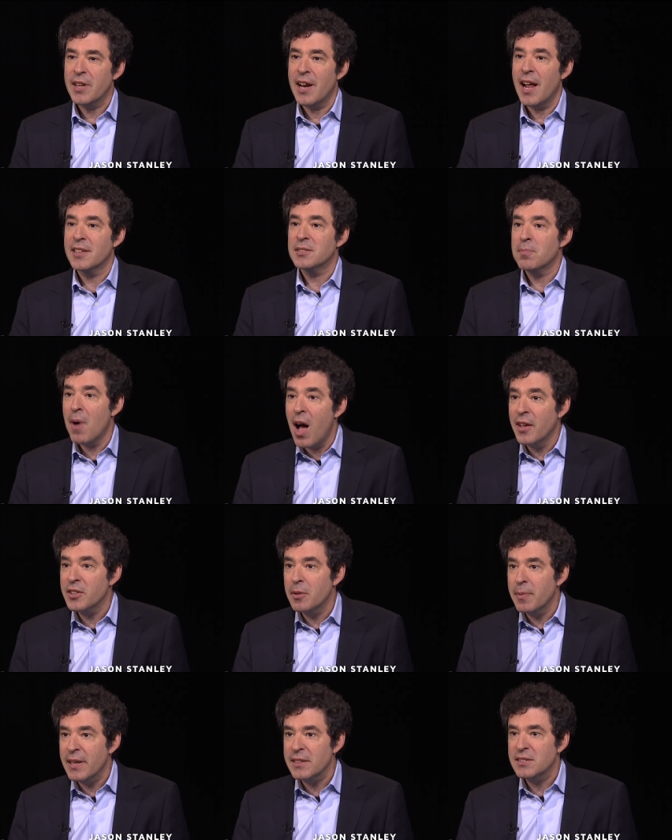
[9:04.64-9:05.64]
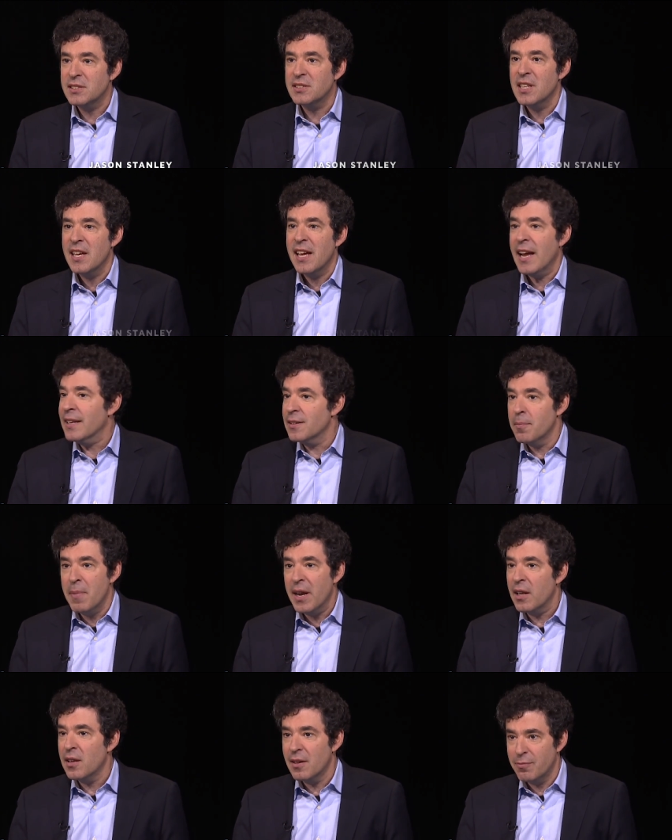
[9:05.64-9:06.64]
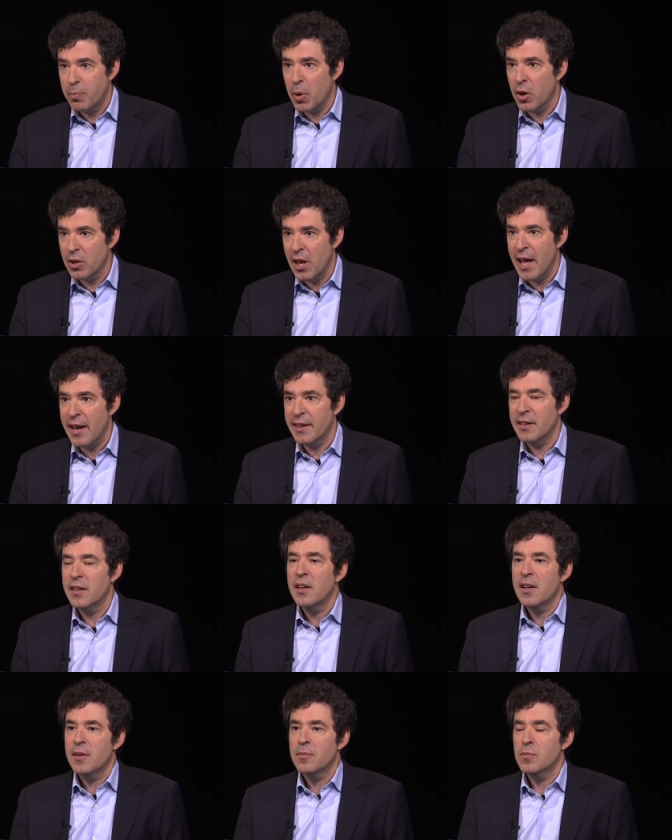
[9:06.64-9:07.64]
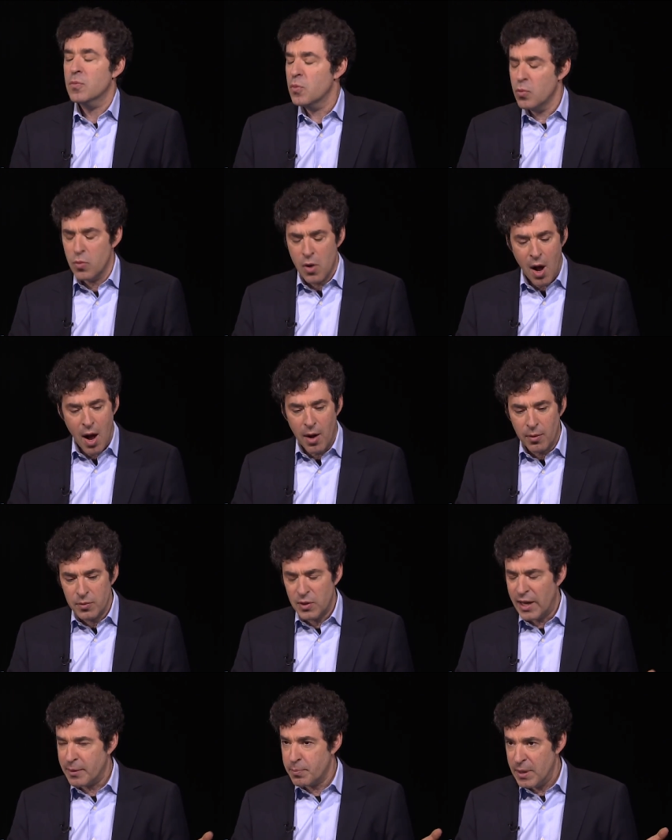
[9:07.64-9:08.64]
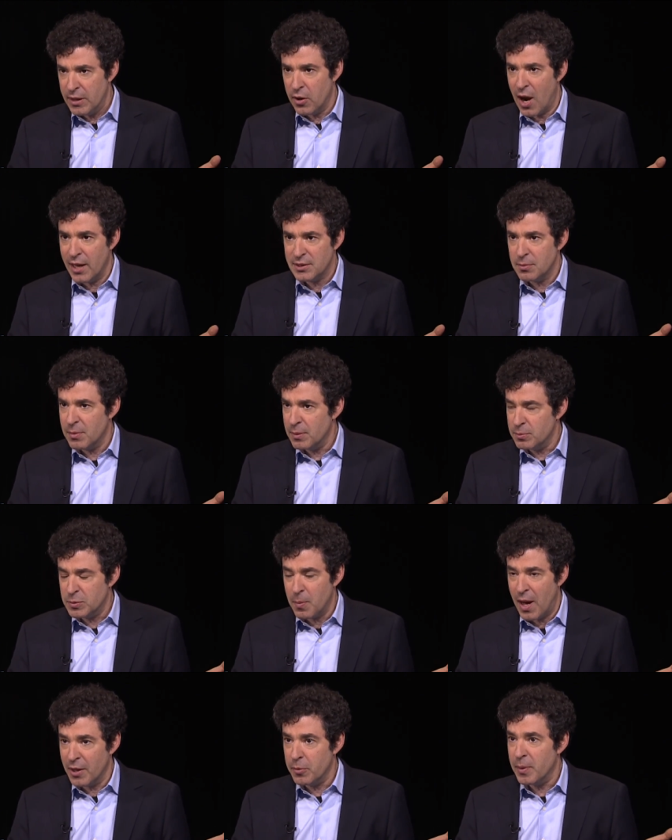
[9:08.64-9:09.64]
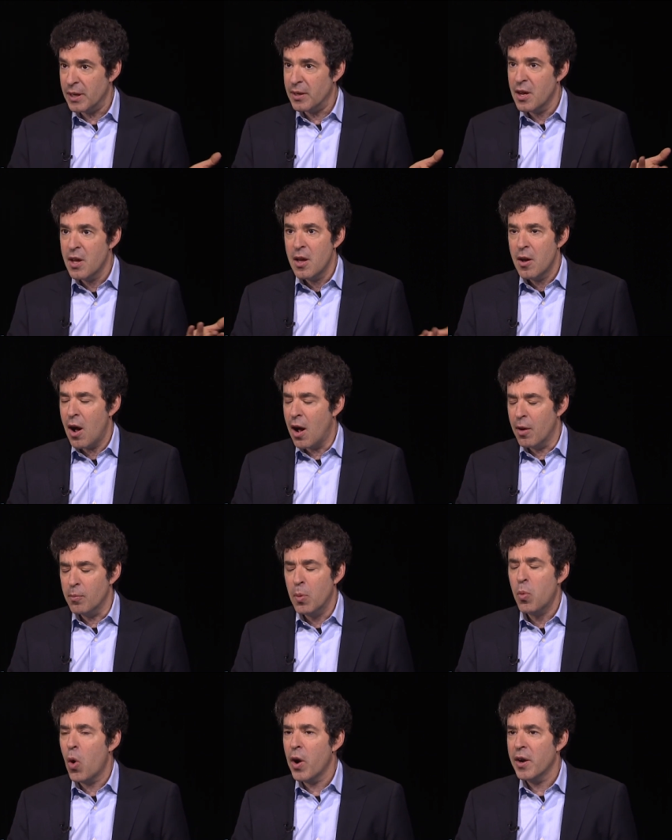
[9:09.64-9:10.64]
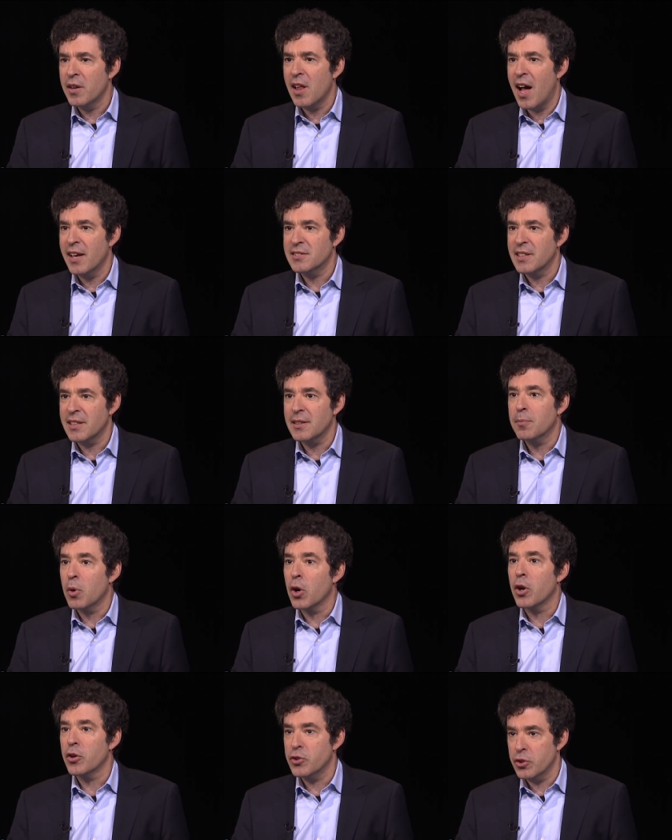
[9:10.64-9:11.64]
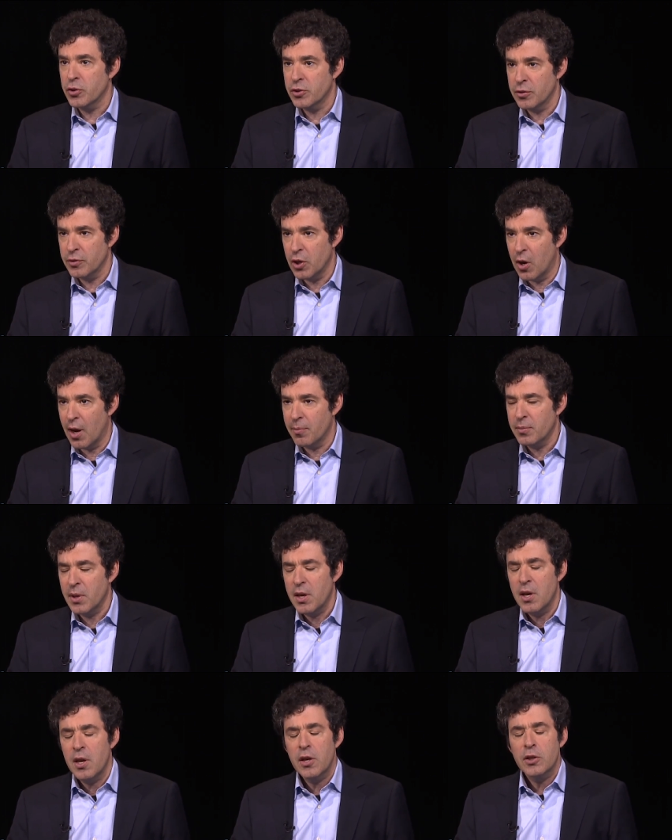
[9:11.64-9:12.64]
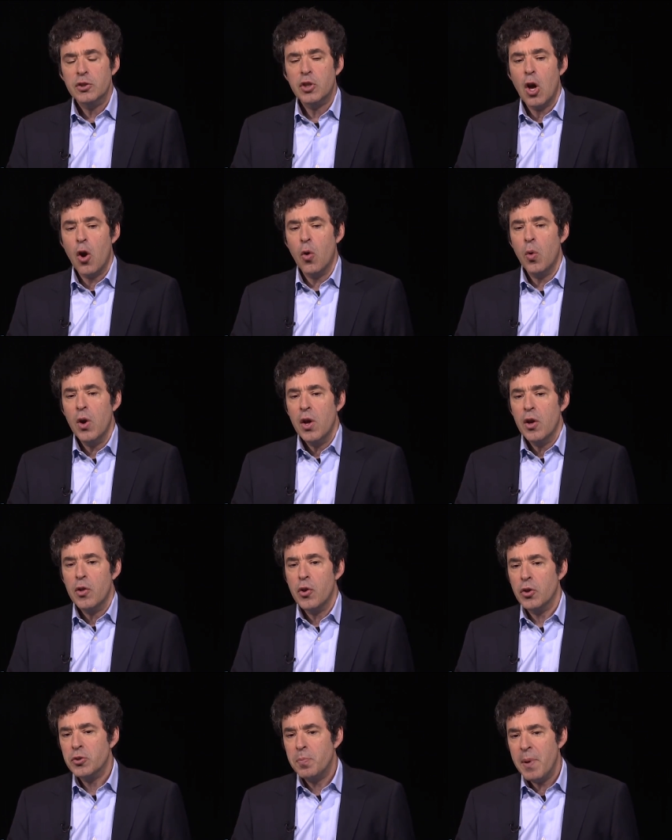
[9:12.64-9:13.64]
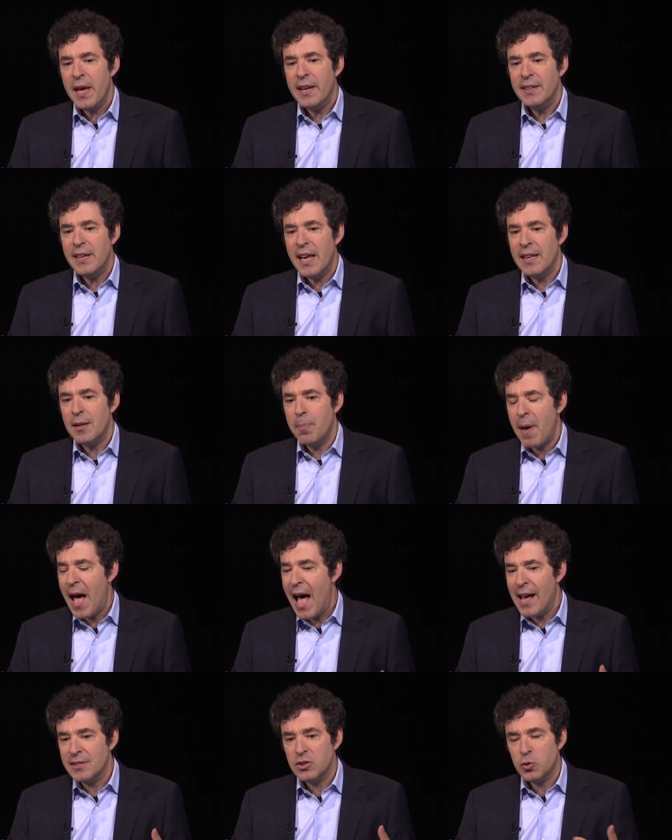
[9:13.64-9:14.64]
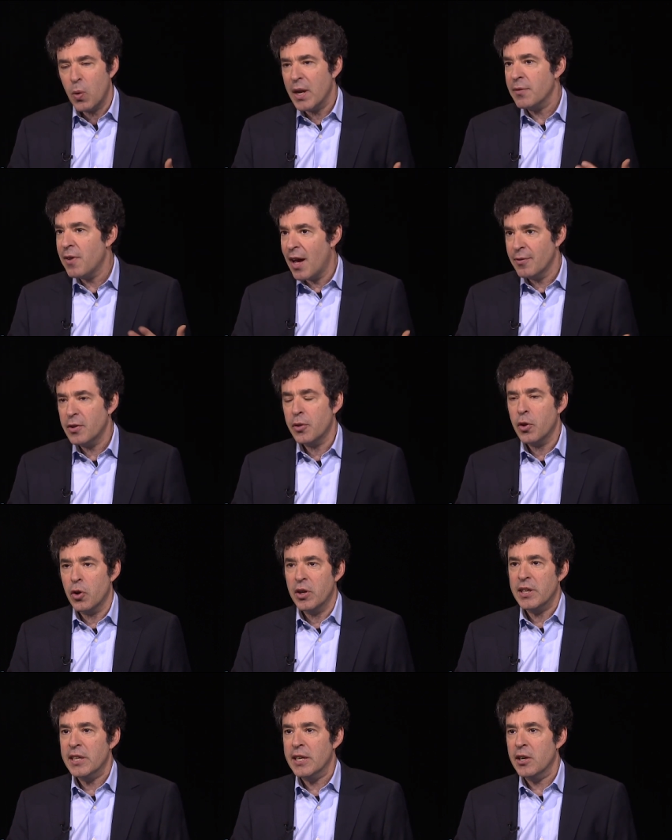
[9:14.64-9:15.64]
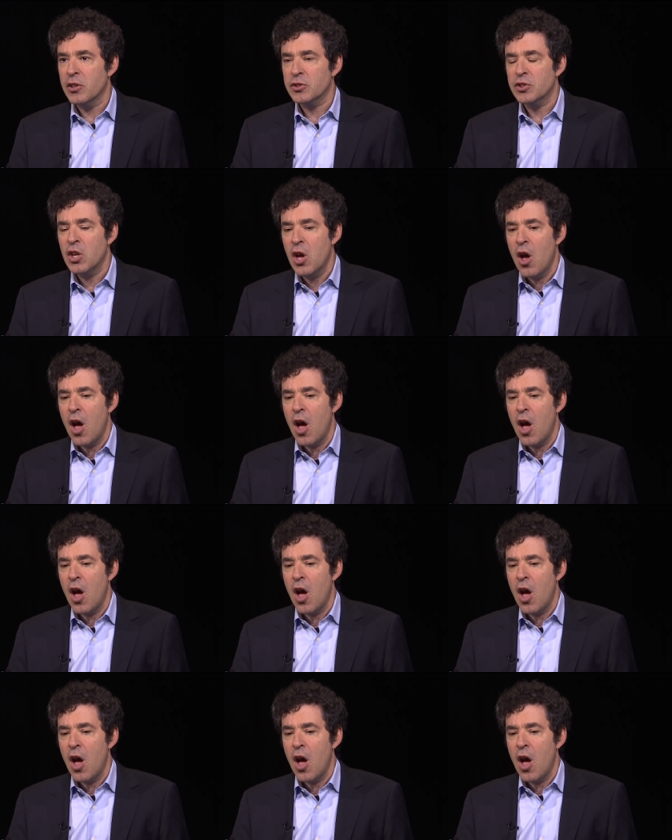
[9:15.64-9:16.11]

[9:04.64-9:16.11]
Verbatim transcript: that has monuments in the middle of Berlin, uh, like Peter Eisenman's monument, uh, memorializing the murdered Jews of Europe. So there's been in the past 25 to 30 years